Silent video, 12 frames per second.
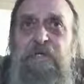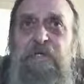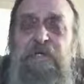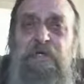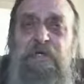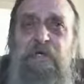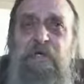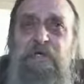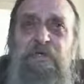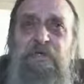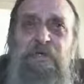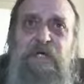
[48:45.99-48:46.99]
and all
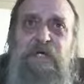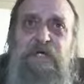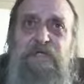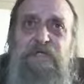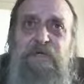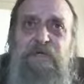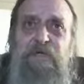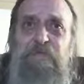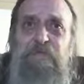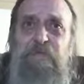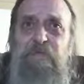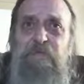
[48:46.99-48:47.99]
the many
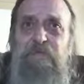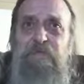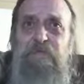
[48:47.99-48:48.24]
scriptural